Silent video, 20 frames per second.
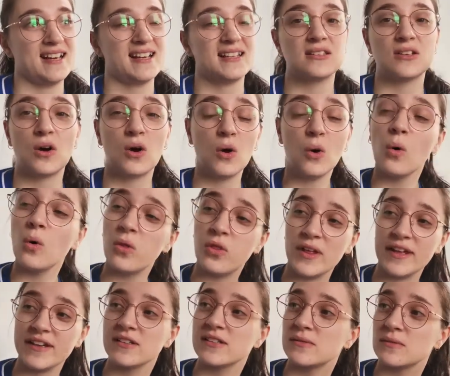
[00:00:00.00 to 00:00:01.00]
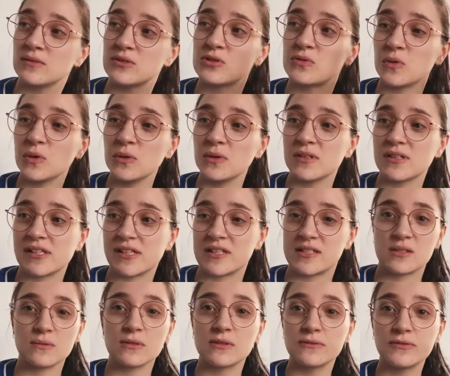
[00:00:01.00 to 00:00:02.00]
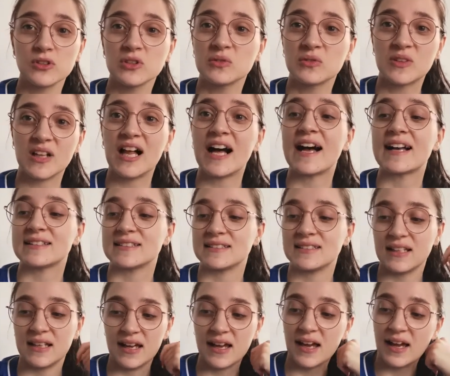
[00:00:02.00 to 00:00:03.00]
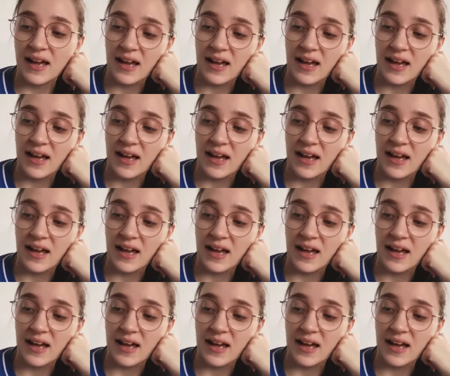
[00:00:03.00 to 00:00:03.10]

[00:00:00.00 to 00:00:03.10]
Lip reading: and the whole thing was ruined because it was full of glass.